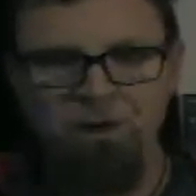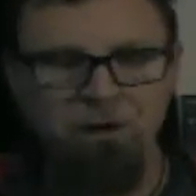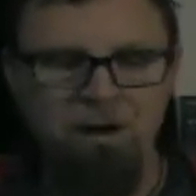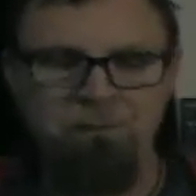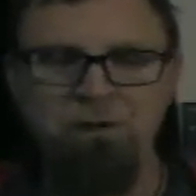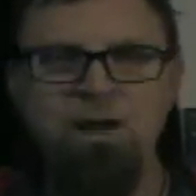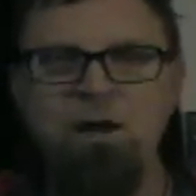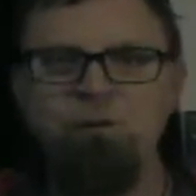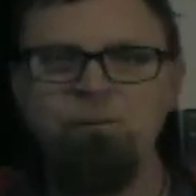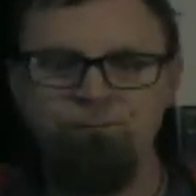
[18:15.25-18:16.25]
All right,
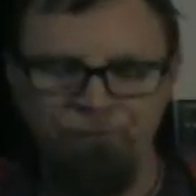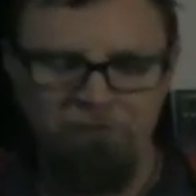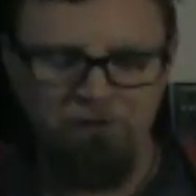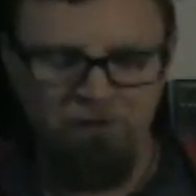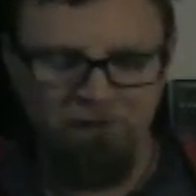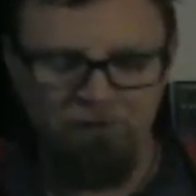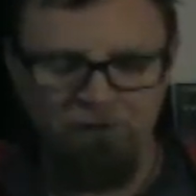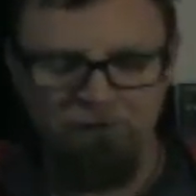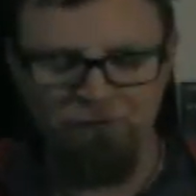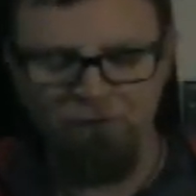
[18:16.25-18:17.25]
now to the
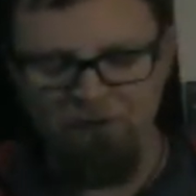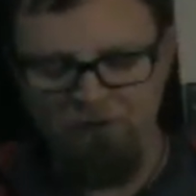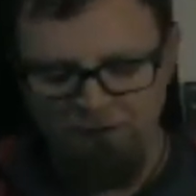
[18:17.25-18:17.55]
Kickstarters.